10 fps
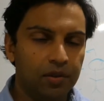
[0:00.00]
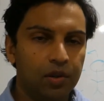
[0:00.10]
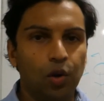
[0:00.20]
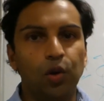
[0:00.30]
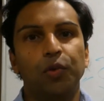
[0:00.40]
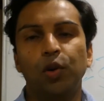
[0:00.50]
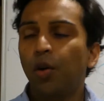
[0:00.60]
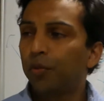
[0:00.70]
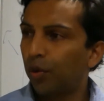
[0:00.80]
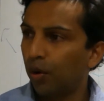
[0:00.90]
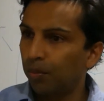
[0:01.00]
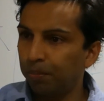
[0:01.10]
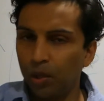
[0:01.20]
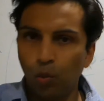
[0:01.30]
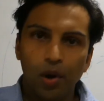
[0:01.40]
You know, if you're going for a
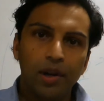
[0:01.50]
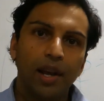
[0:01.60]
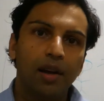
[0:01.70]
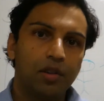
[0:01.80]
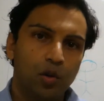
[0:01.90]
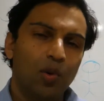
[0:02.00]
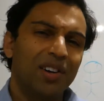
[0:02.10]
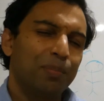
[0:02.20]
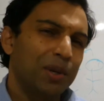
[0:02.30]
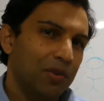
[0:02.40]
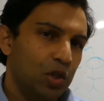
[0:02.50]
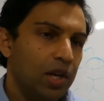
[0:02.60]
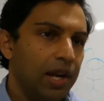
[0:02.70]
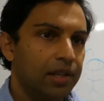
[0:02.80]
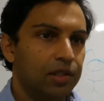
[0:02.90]
big workout, you want a bit of a
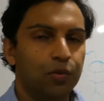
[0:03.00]
change.